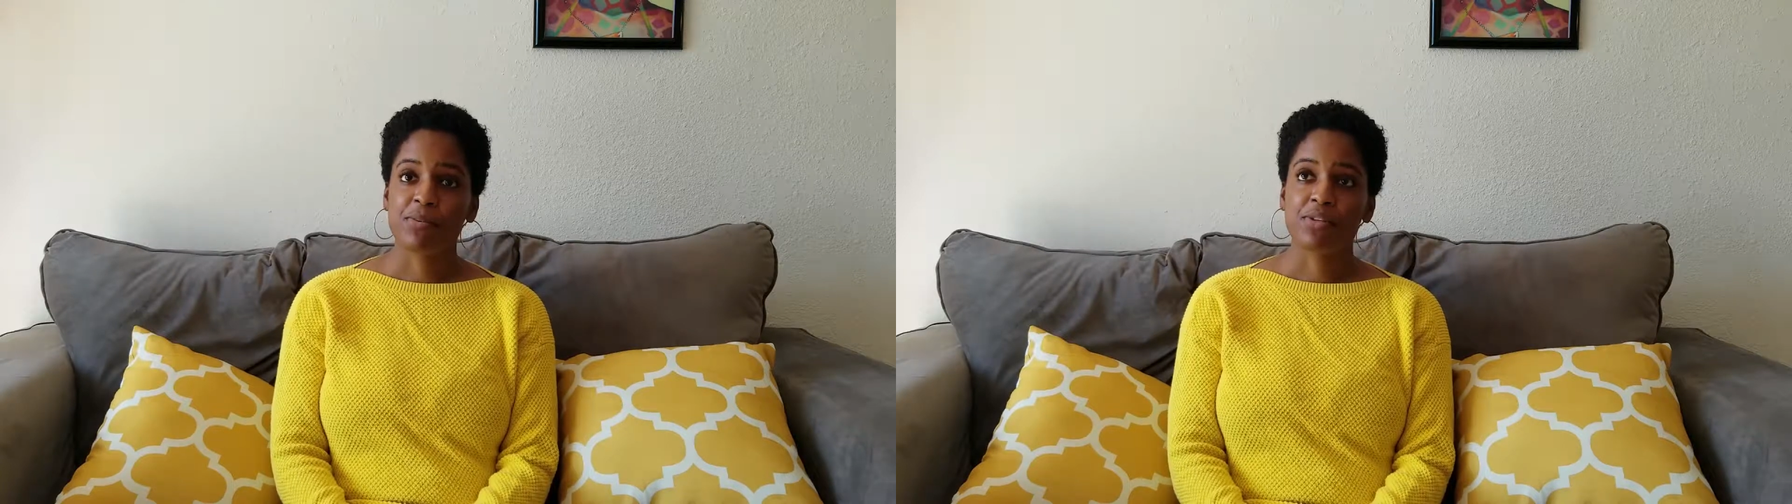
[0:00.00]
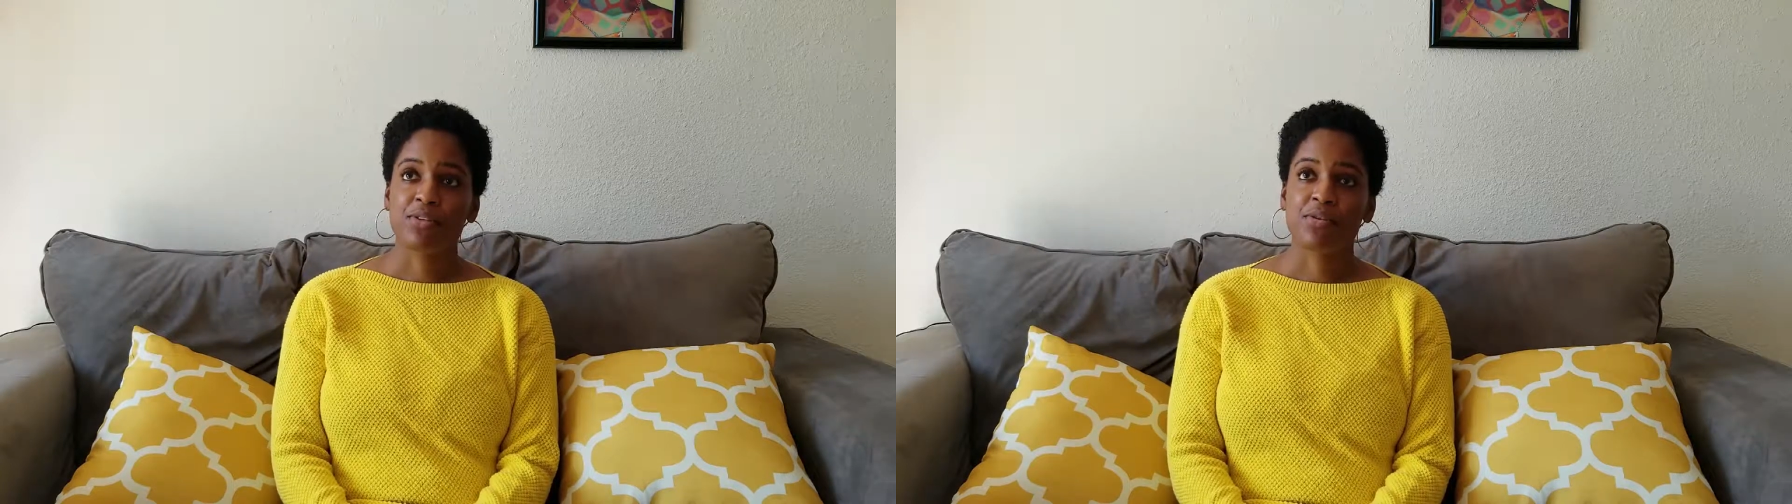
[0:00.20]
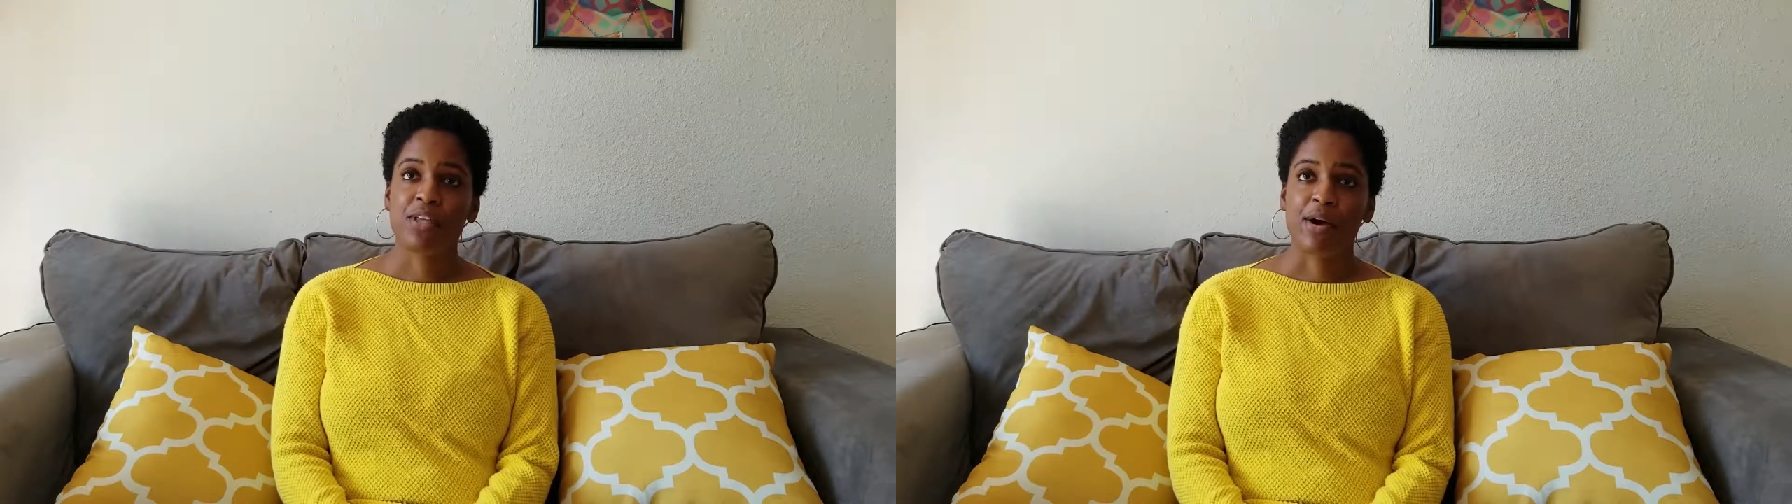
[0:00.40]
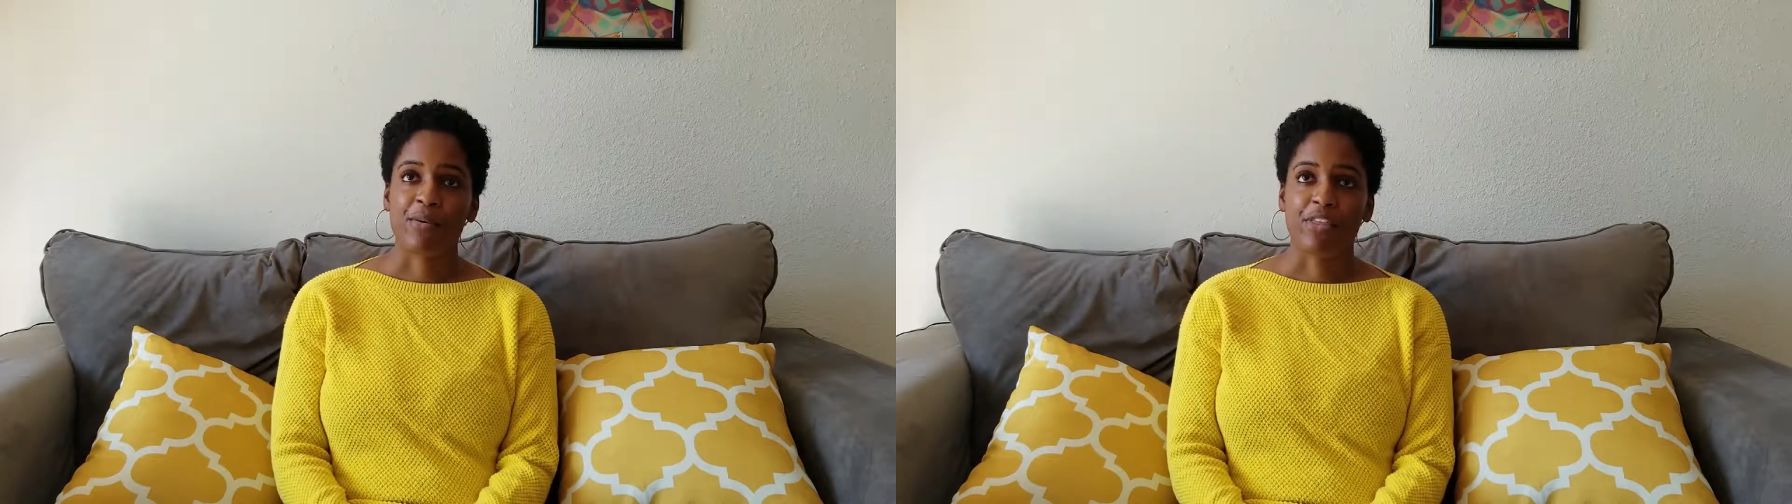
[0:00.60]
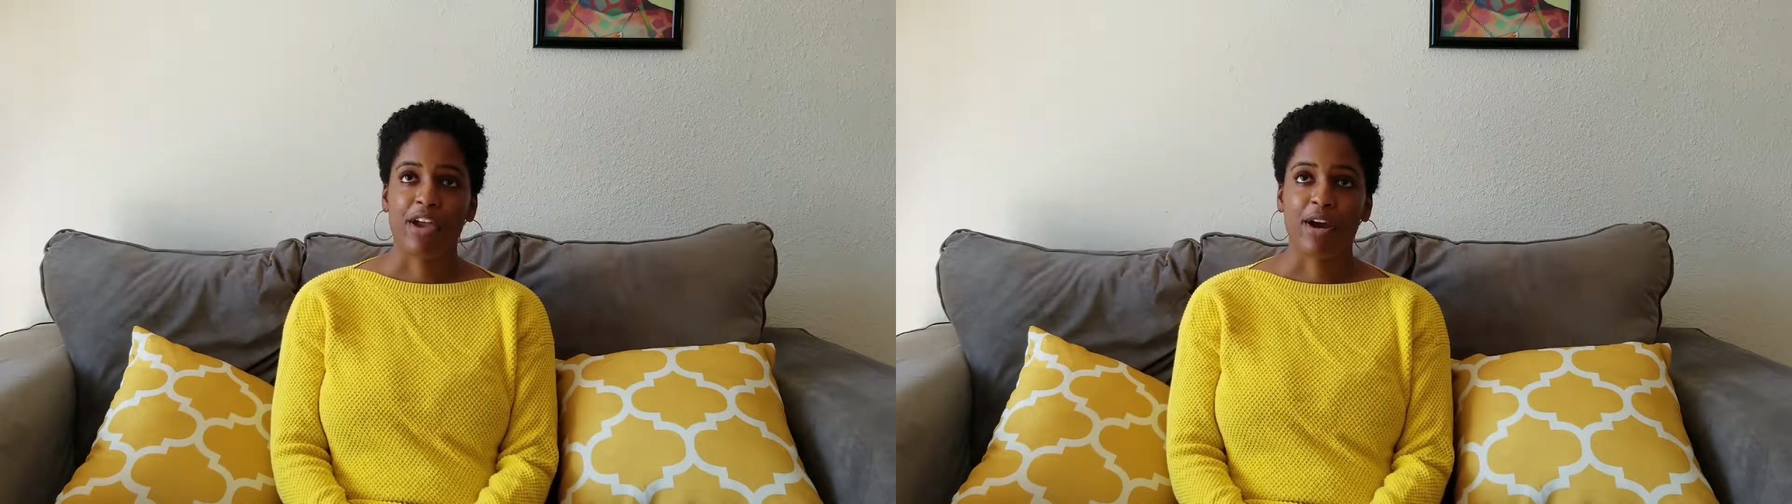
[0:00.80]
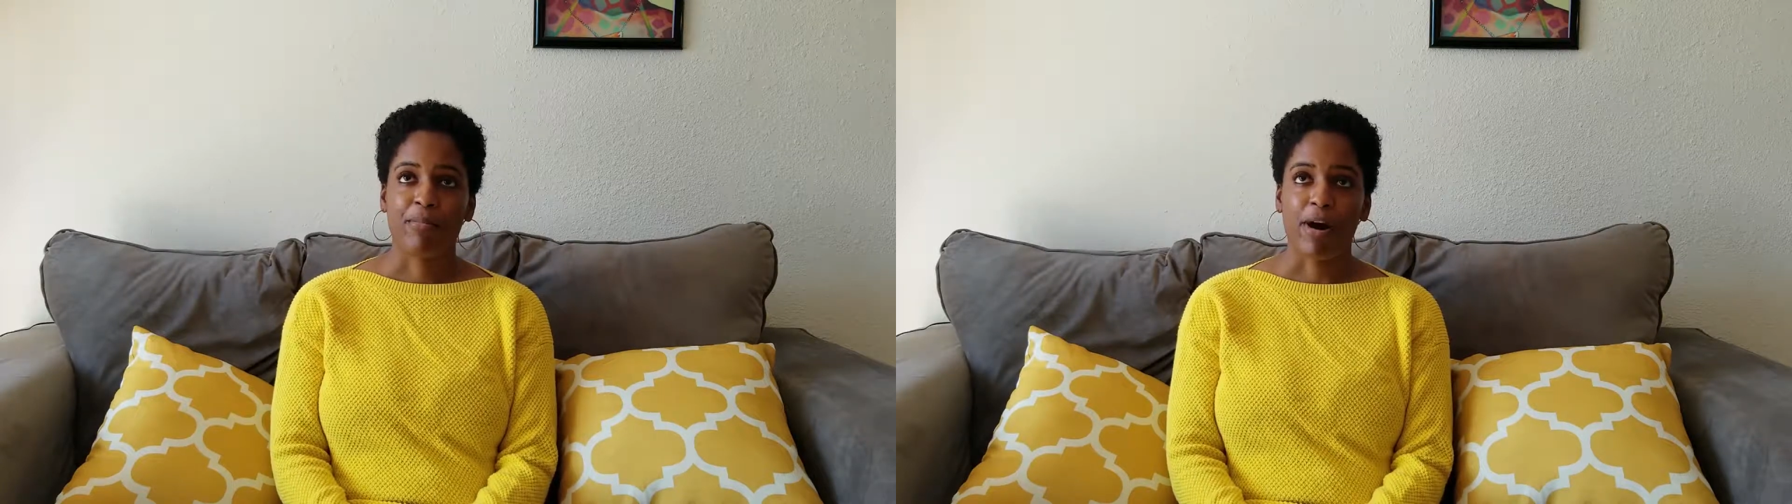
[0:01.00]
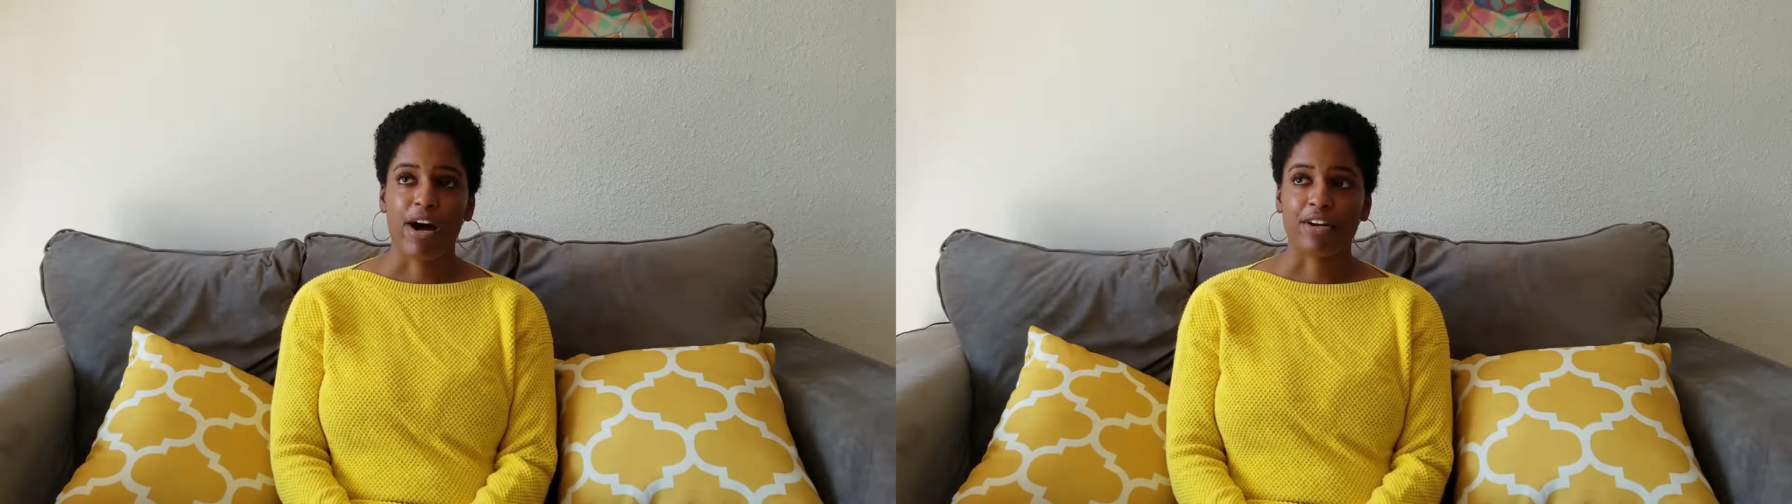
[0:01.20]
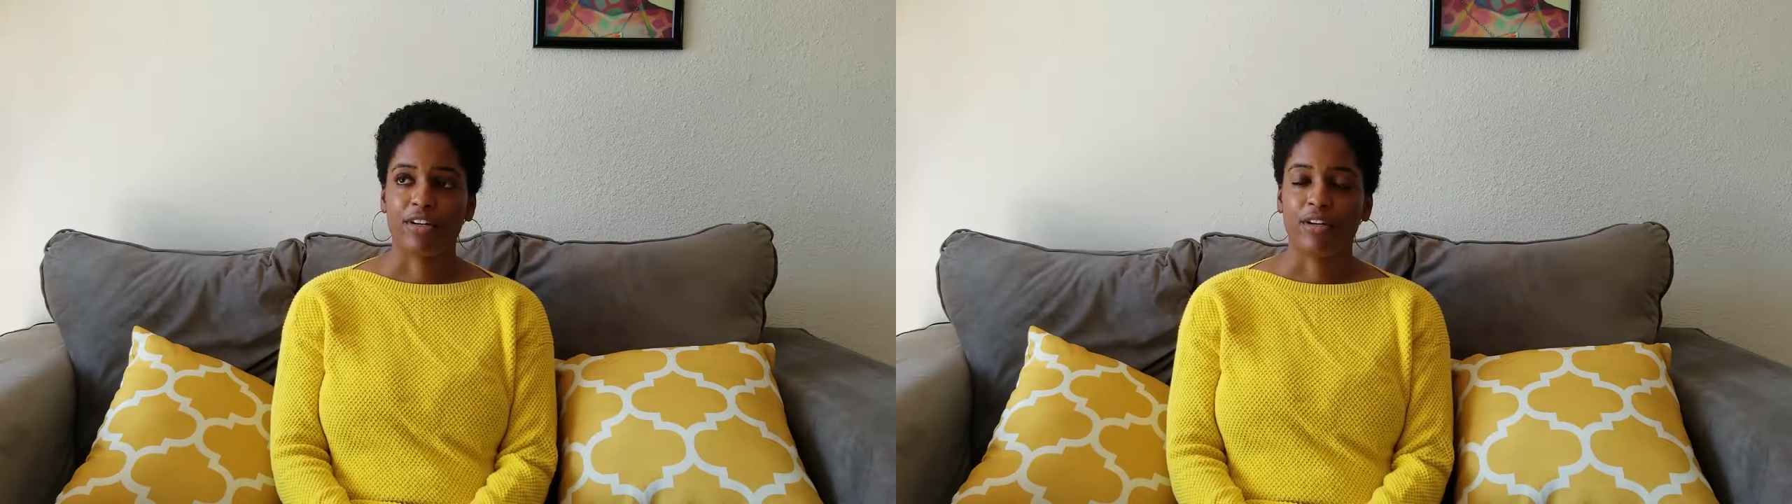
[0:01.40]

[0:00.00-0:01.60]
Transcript: to do that with Harry Potter.